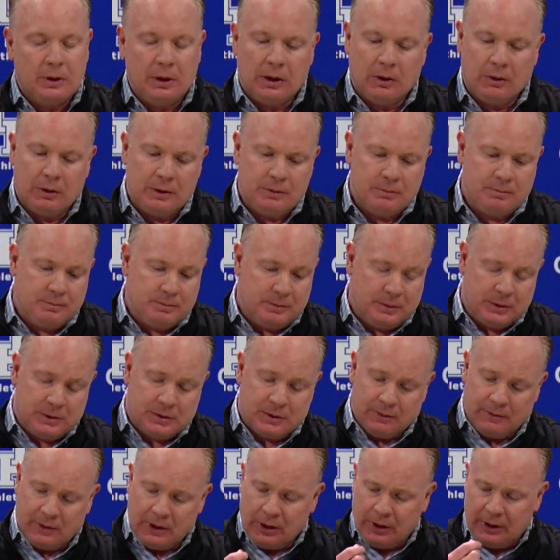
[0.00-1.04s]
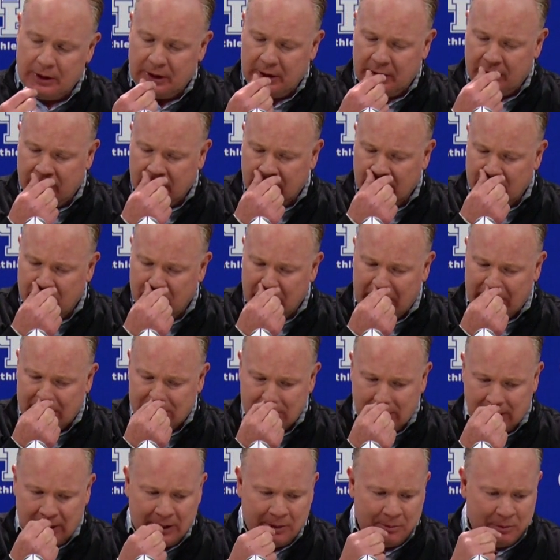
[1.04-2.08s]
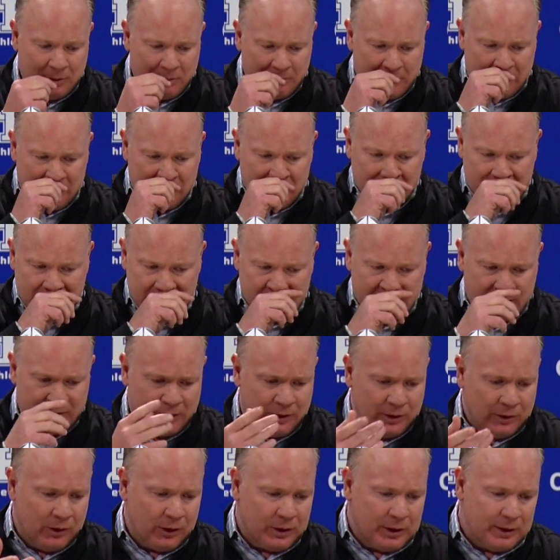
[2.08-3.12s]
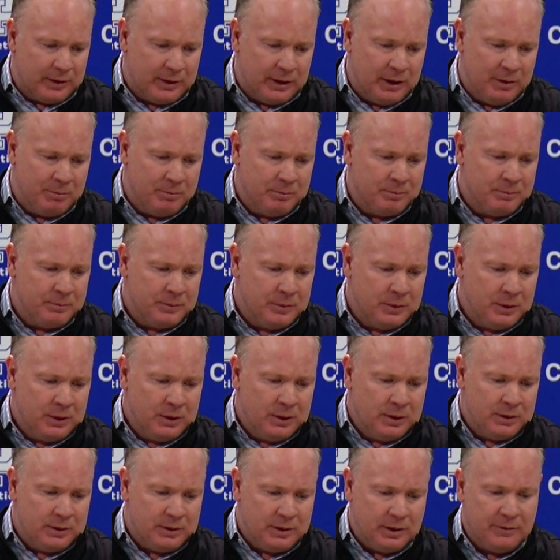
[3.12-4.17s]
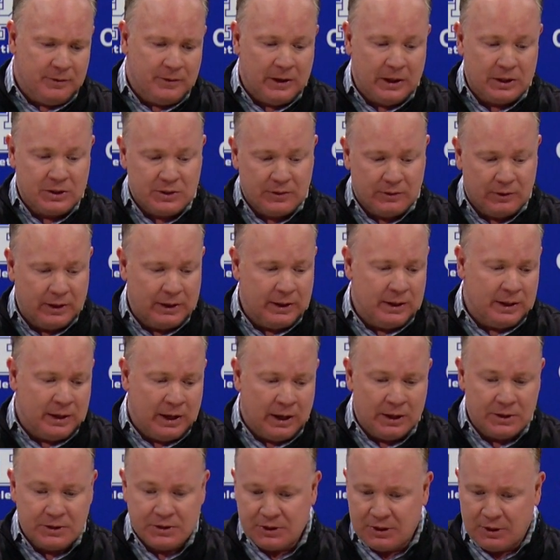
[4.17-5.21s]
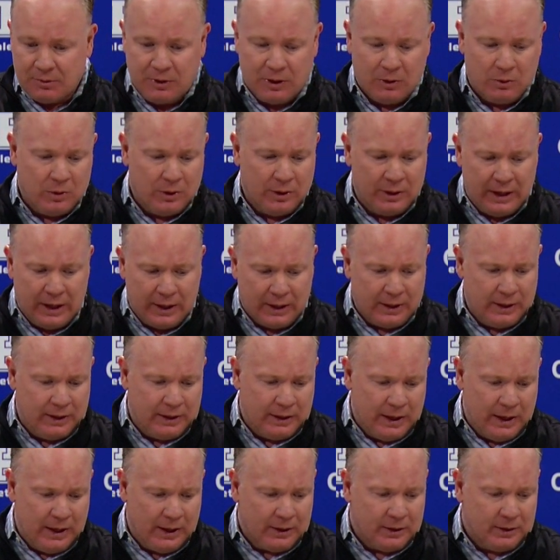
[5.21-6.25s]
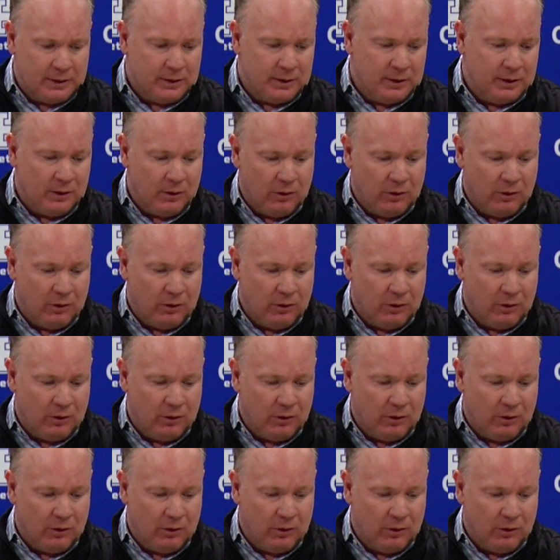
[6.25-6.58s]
You know, and it's a very evenly matched game. I mean, you sit there and look at them defensively and us. I mean, we're neck and neck.